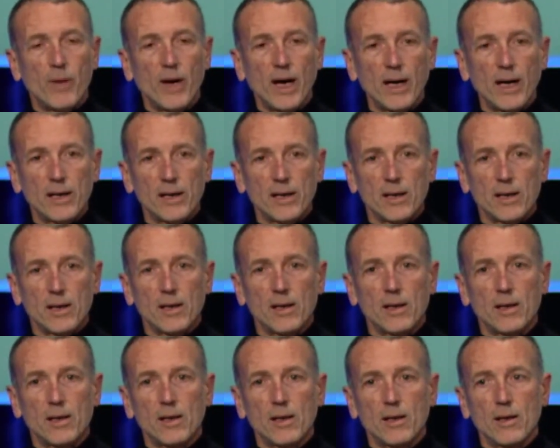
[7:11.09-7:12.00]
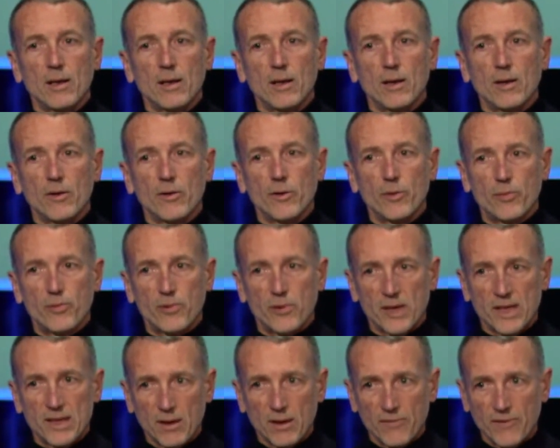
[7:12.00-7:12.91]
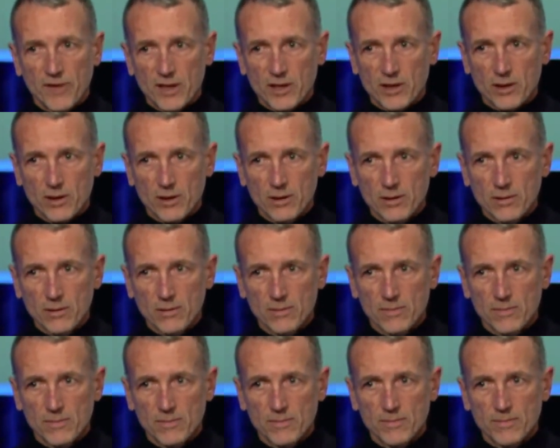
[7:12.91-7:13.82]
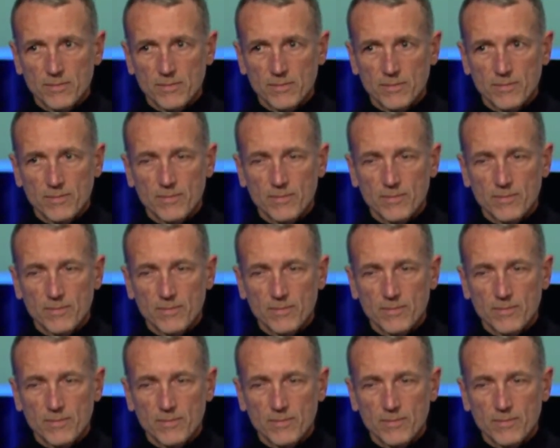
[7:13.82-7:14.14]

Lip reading: by the preservation,